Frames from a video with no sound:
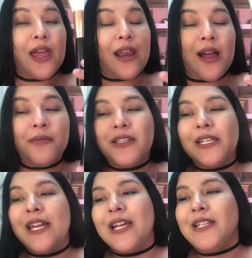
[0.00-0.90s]
And
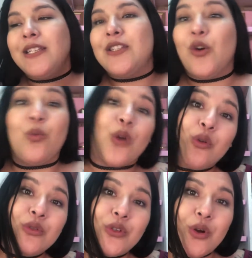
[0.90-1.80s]
obviously it's the
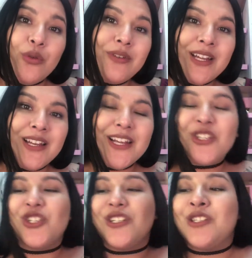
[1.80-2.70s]
rose gold
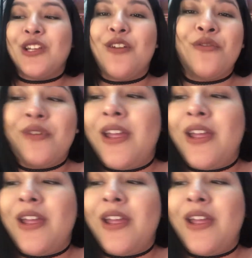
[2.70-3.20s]
collection, so